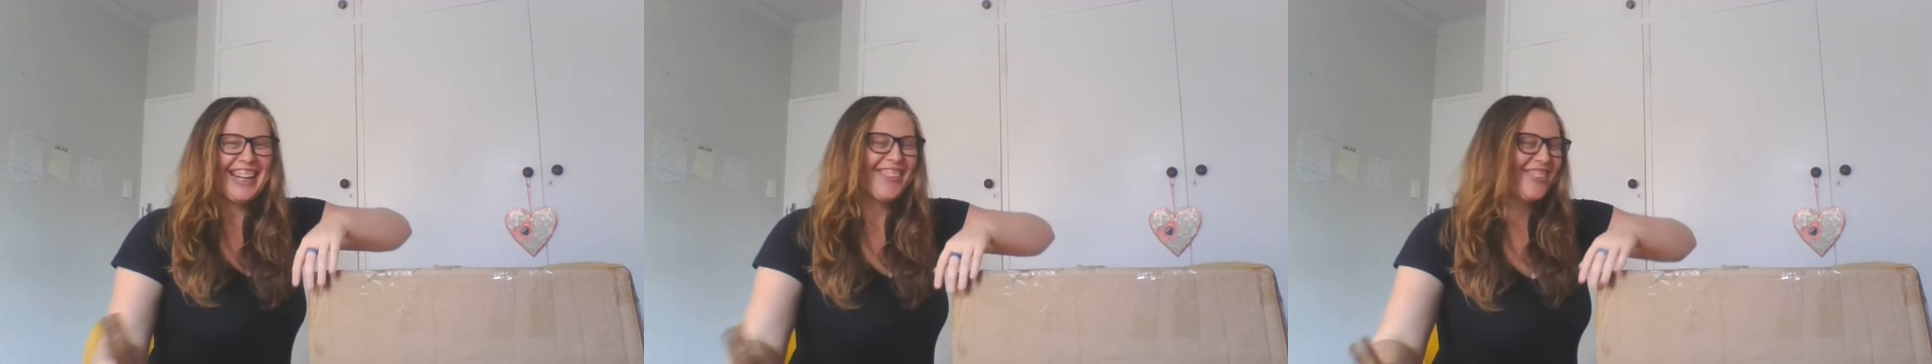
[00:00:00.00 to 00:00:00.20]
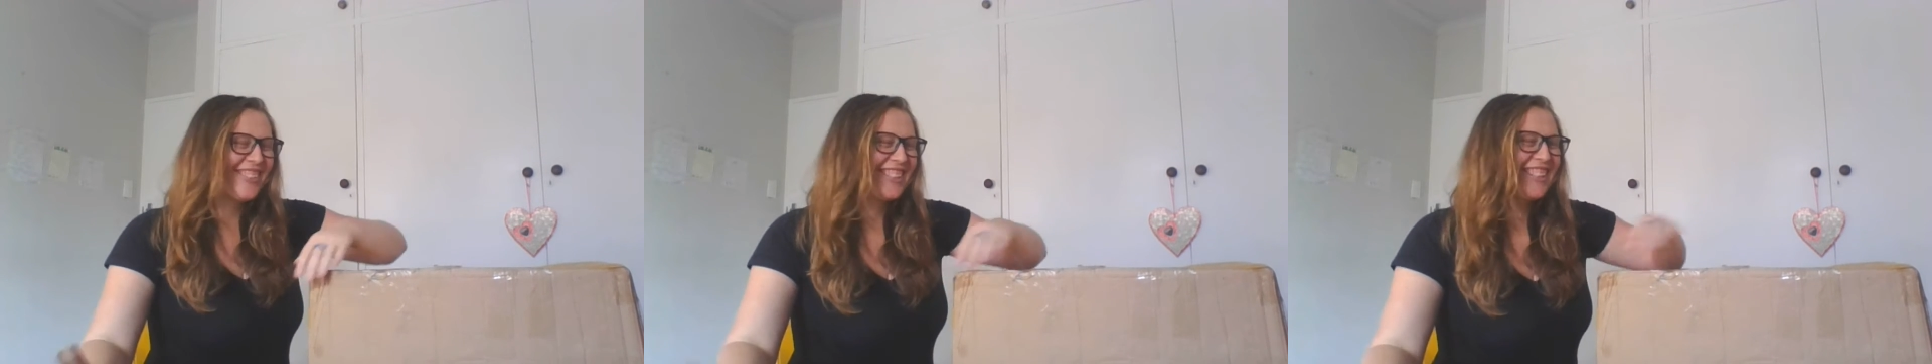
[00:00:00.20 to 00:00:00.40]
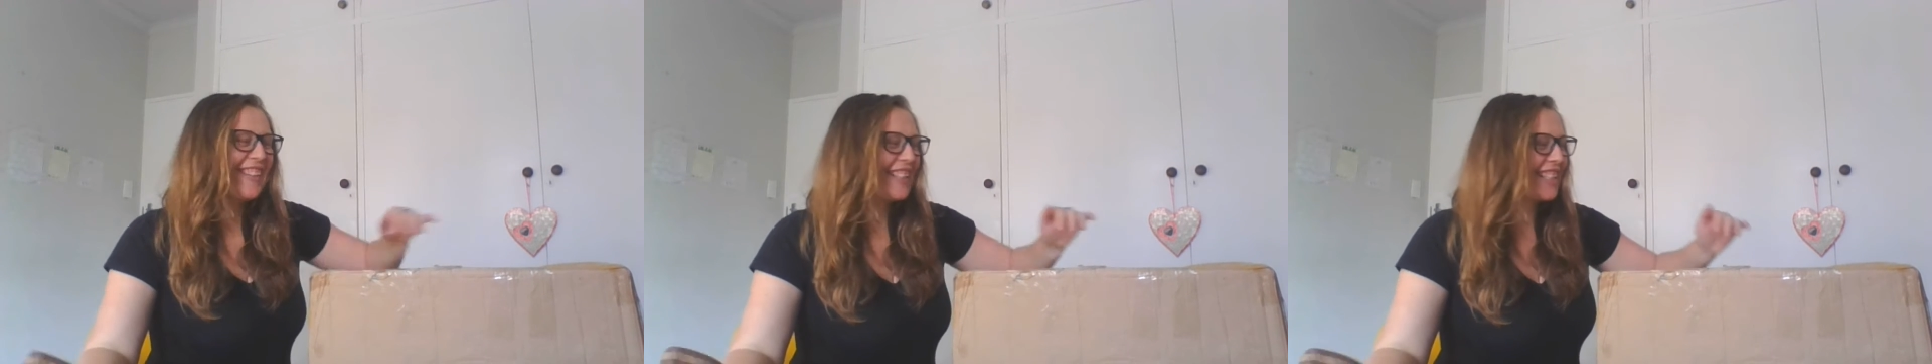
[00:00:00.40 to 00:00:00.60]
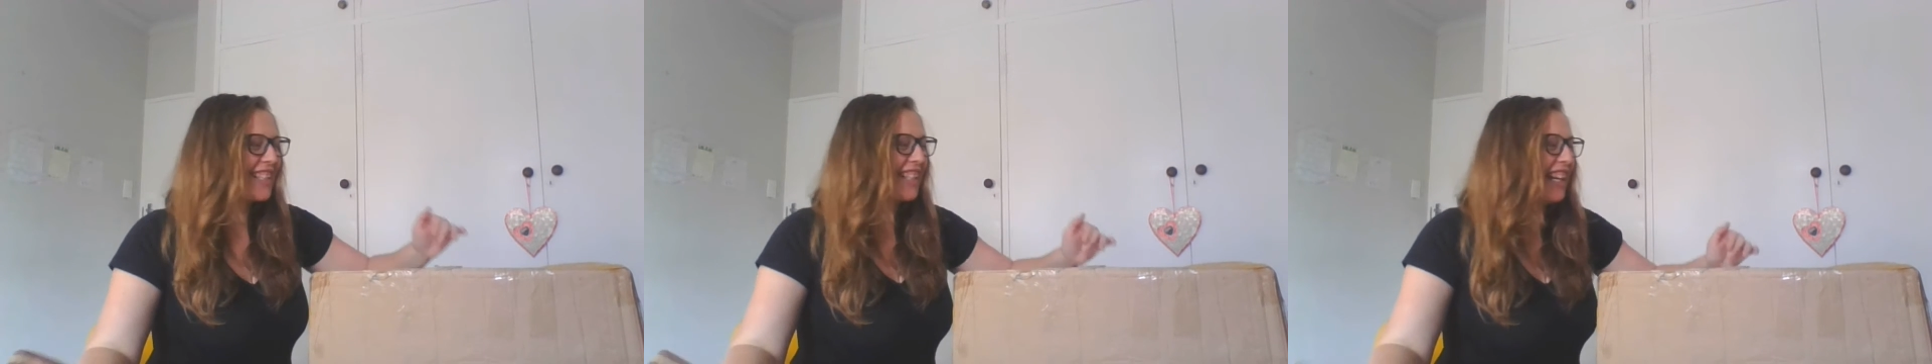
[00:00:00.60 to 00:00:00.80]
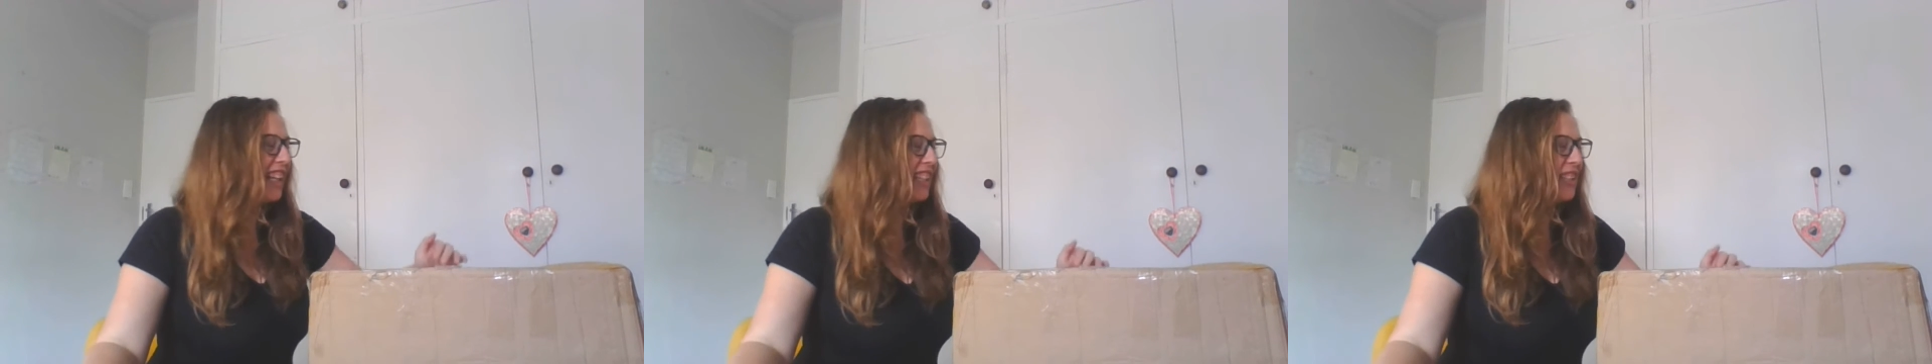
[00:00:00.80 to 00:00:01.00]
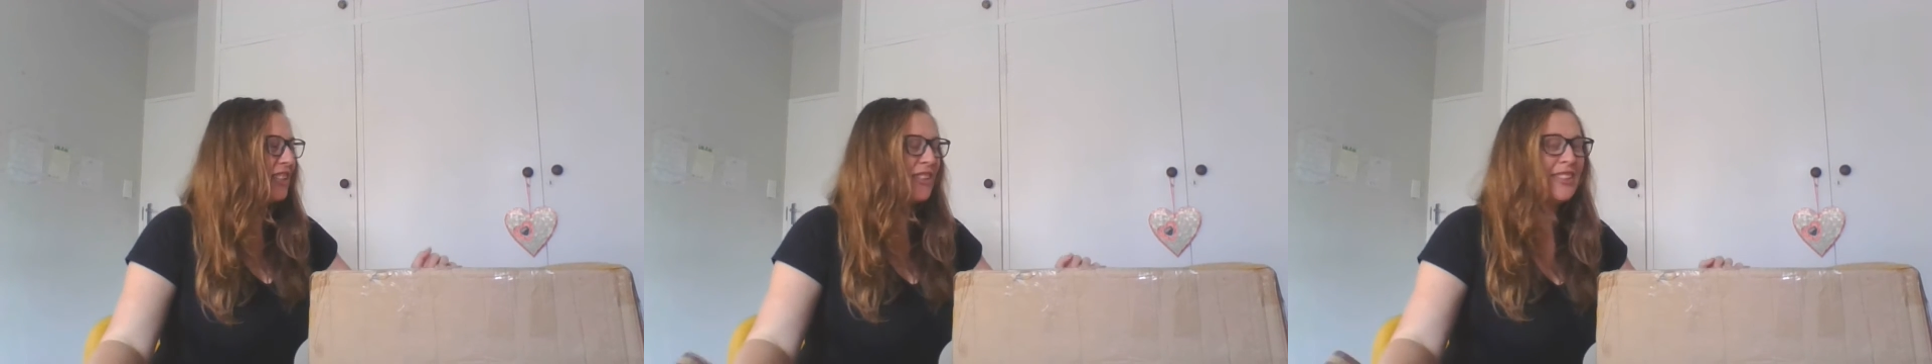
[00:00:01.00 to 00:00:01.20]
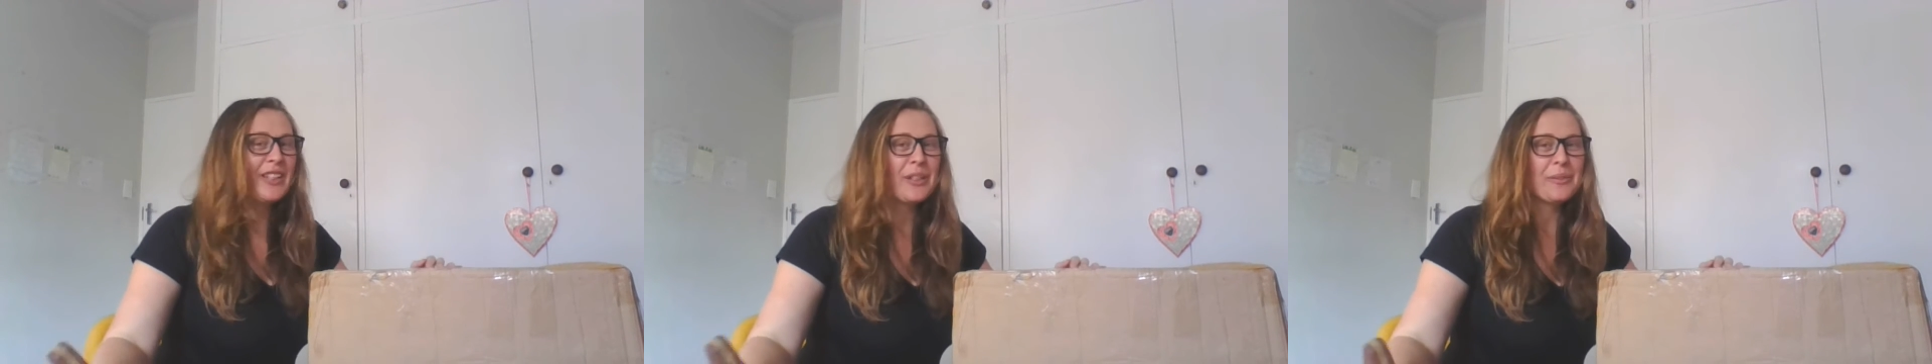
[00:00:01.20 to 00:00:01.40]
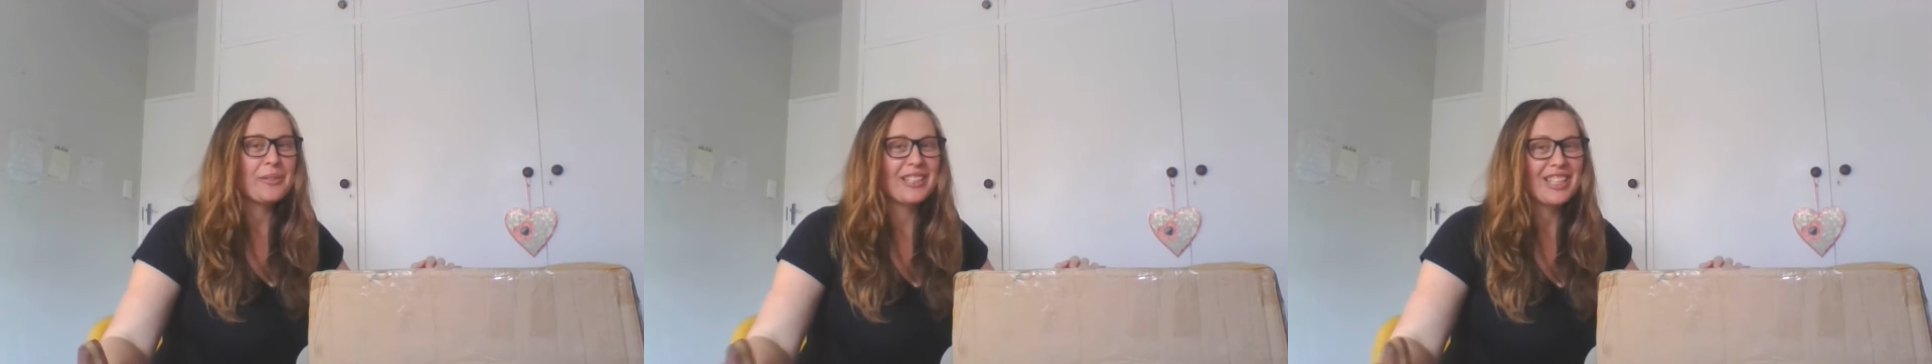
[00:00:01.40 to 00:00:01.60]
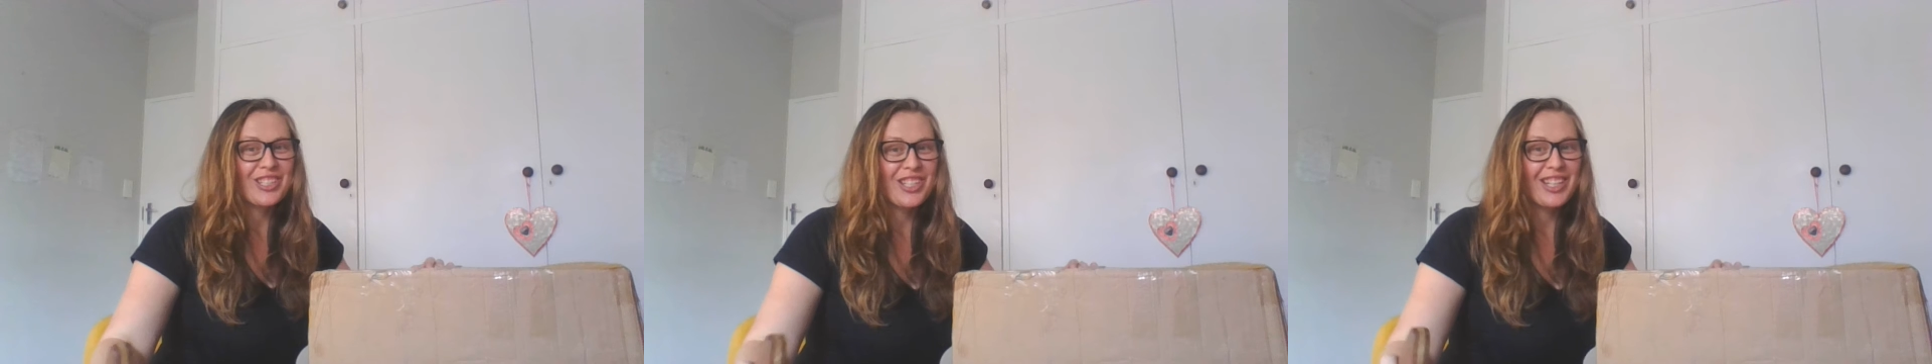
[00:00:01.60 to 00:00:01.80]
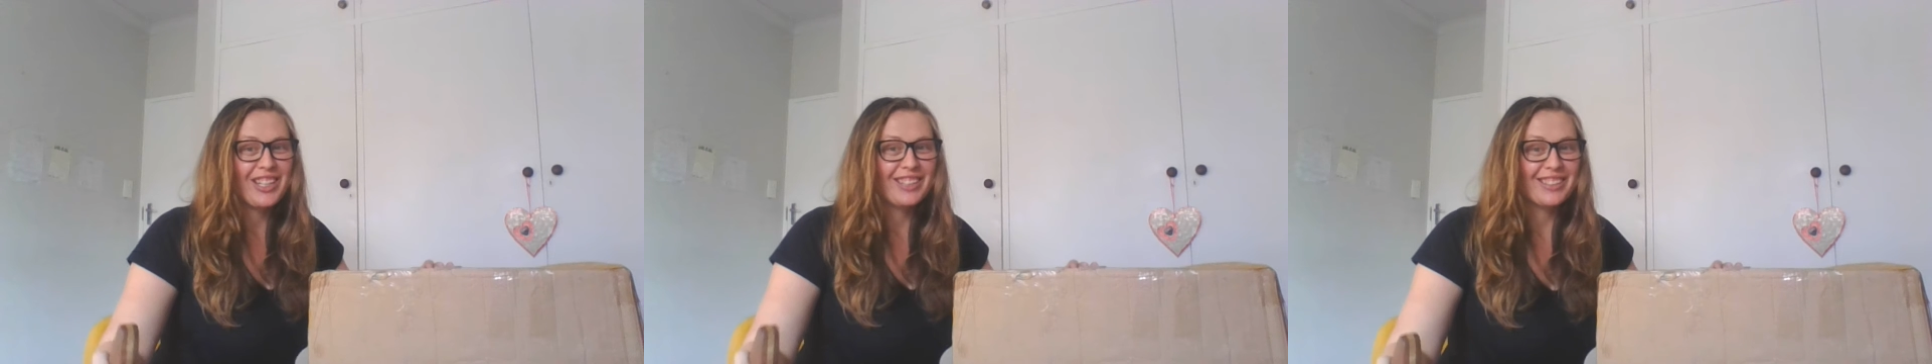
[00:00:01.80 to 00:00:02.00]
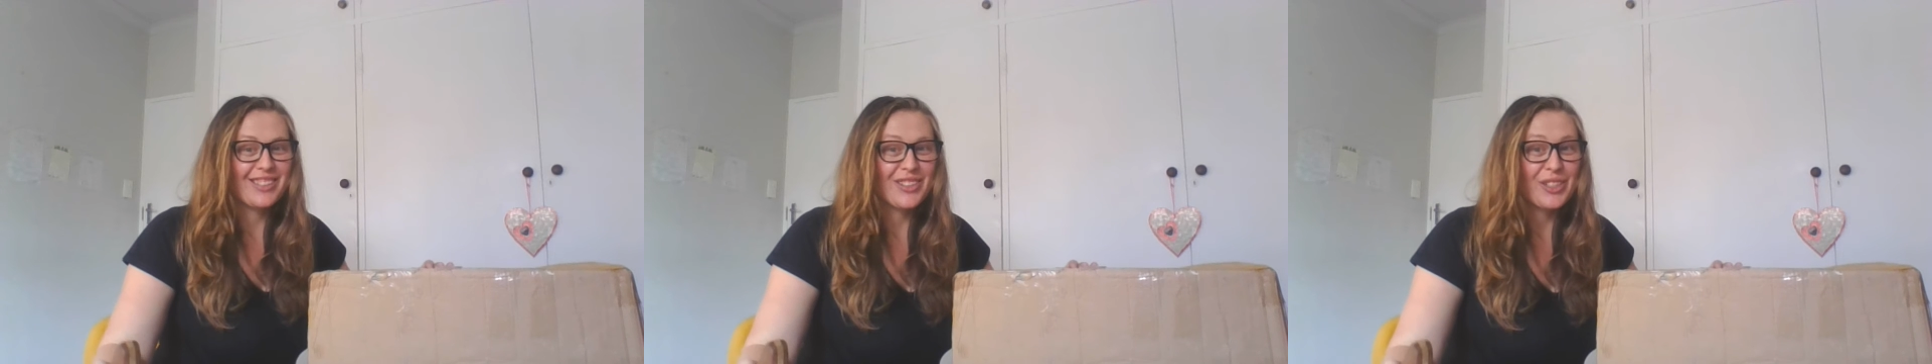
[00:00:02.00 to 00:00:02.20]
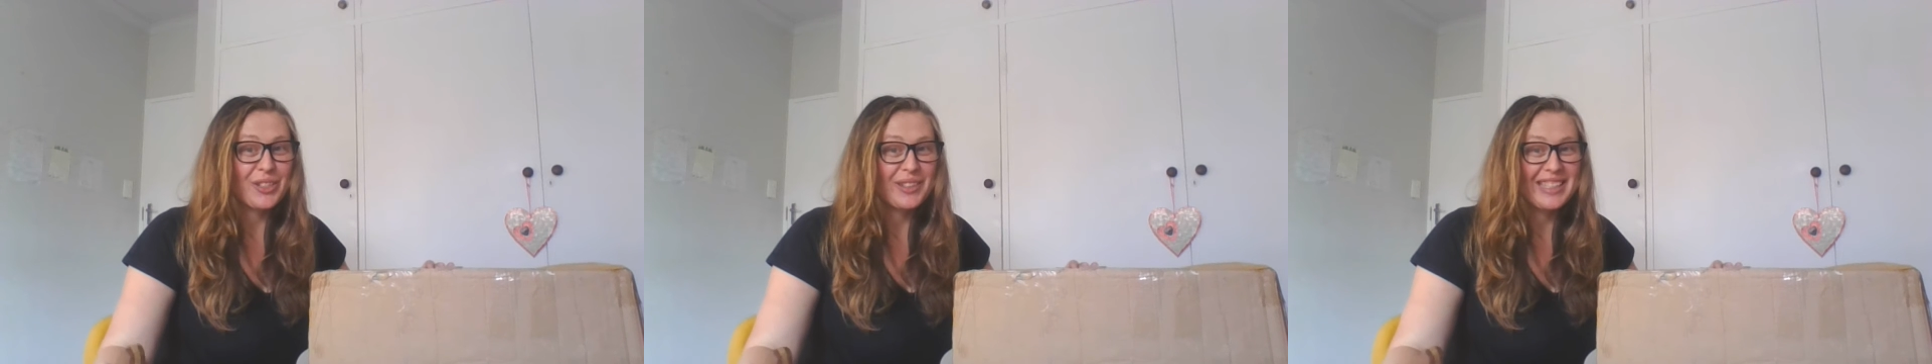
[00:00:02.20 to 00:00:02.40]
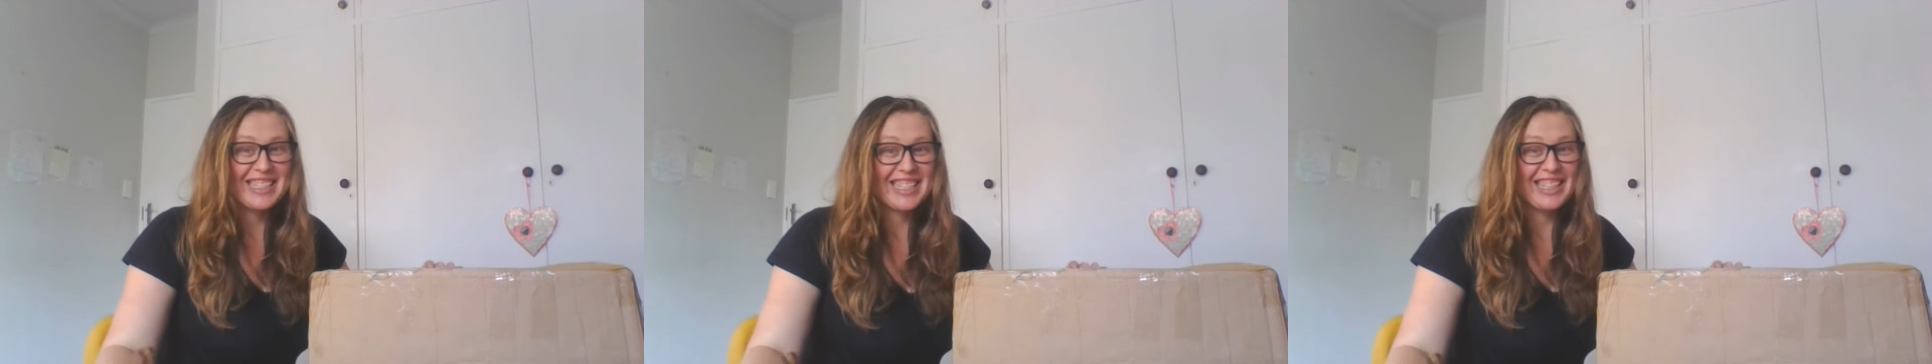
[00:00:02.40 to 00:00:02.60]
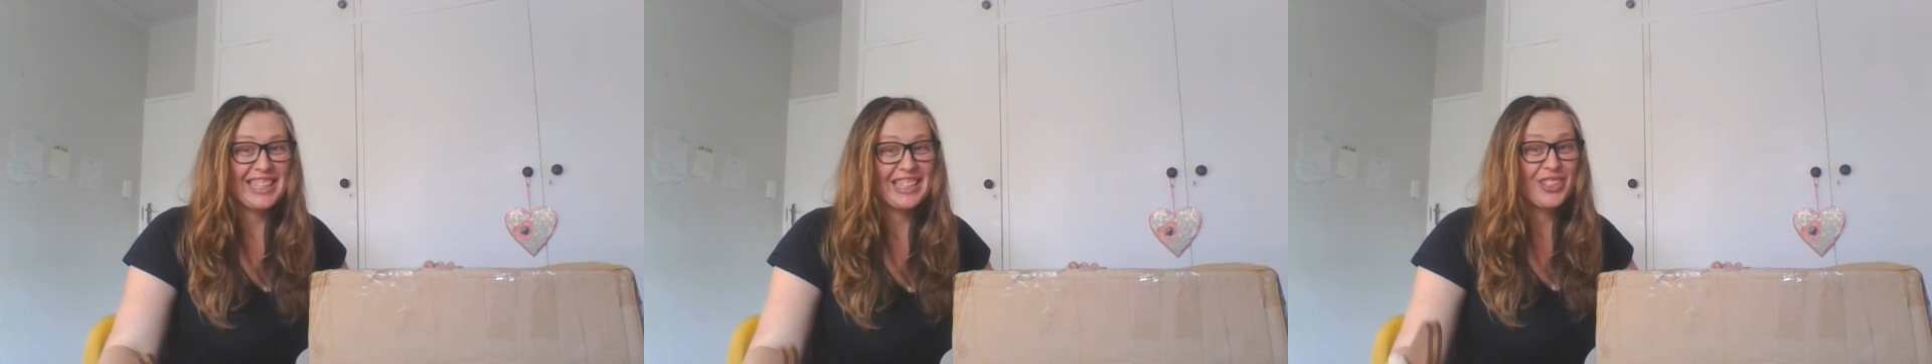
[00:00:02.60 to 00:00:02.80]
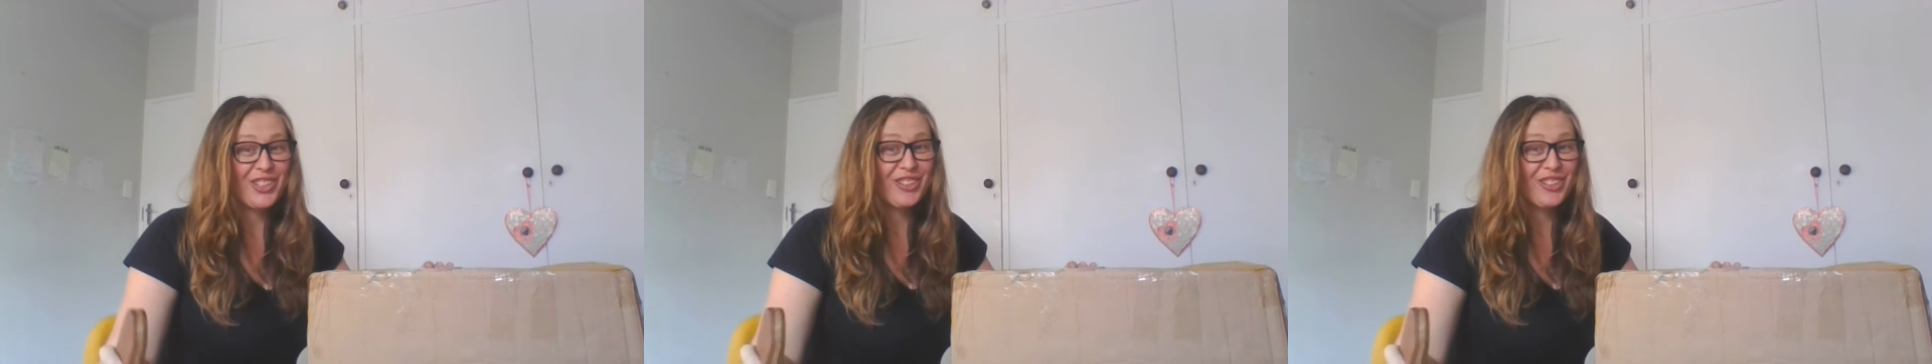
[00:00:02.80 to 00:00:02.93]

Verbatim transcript: I'm so excited. You know when a child is so excited